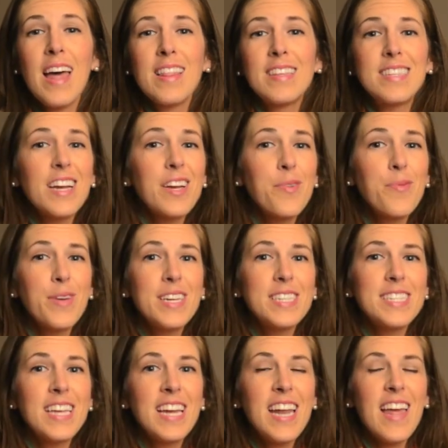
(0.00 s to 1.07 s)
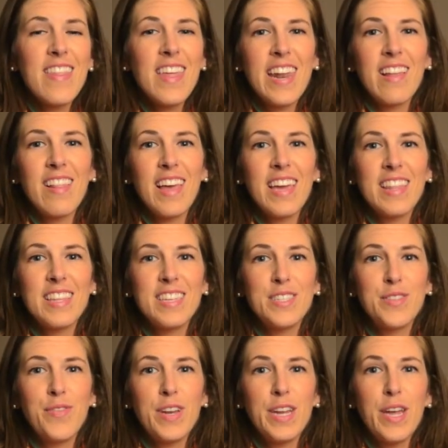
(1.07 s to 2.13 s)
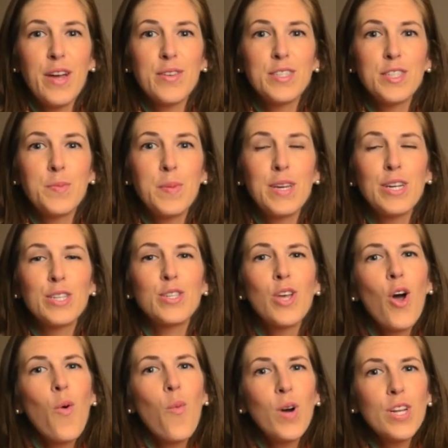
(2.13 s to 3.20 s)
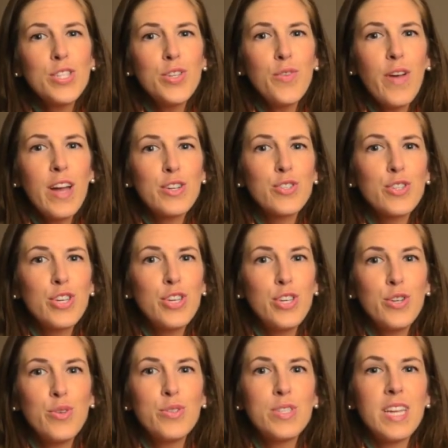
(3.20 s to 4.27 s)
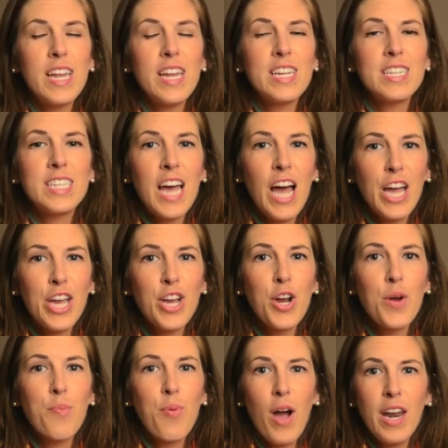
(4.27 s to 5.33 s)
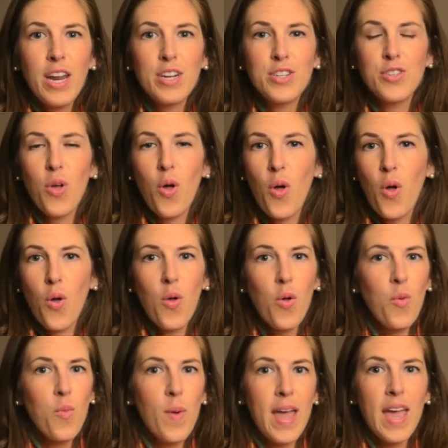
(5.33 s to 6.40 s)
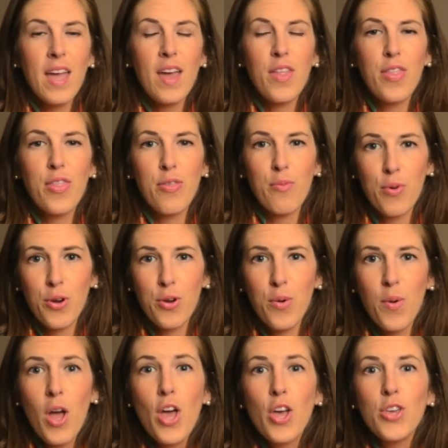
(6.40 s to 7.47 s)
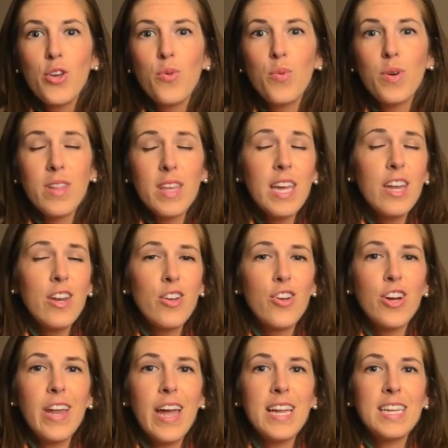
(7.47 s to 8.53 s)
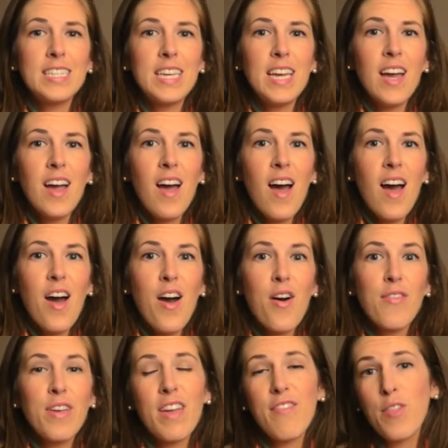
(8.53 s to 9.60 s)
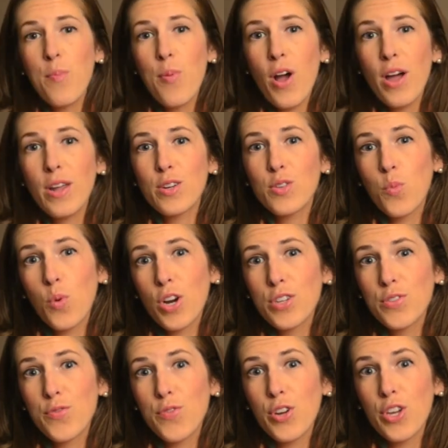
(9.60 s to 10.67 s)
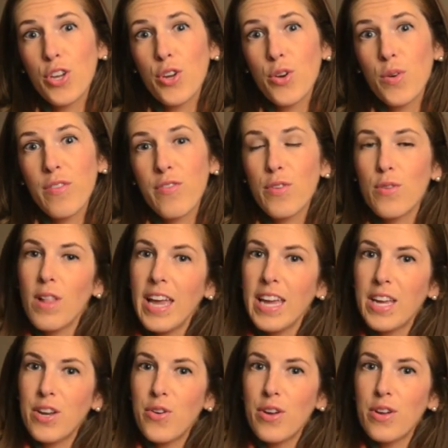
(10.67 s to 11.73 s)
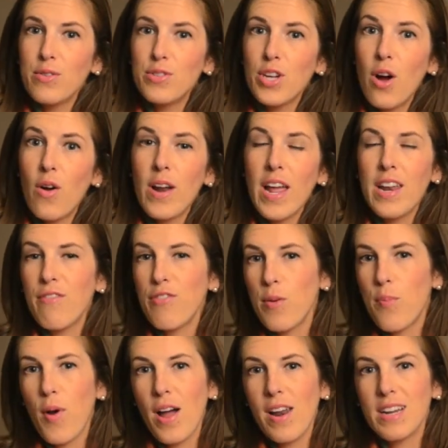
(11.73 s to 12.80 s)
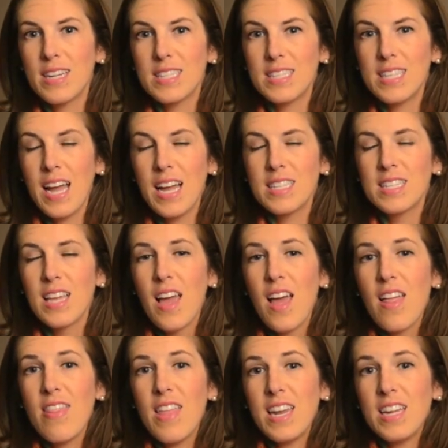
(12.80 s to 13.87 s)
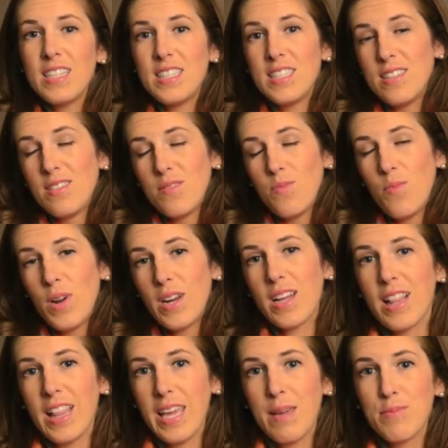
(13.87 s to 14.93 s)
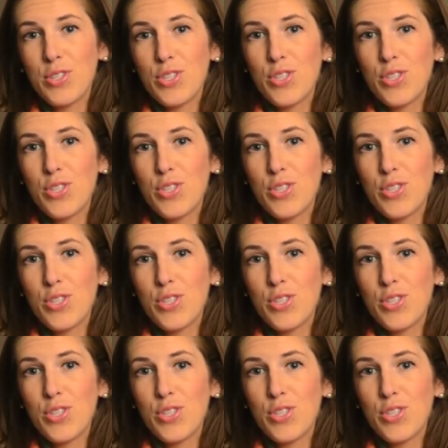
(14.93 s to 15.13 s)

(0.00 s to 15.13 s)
Second reason that I like these videos is because once you've actually used an entire product the whole way through, you really get a good idea of if the product worked for you, if you like it or you don't, and if the product says that what it claims